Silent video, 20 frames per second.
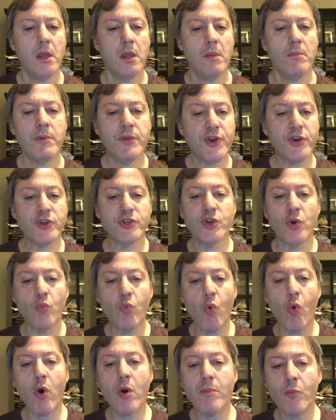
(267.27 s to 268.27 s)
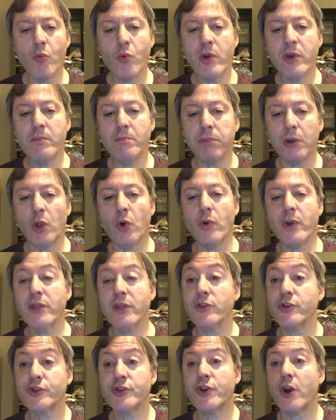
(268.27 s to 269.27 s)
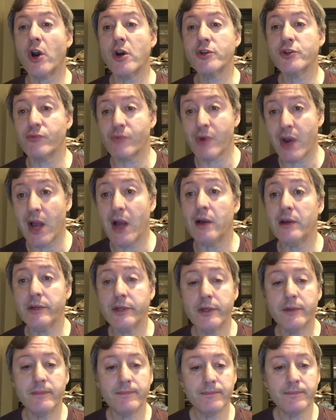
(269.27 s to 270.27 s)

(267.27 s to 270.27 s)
But there's a warm wind blowing the stars around,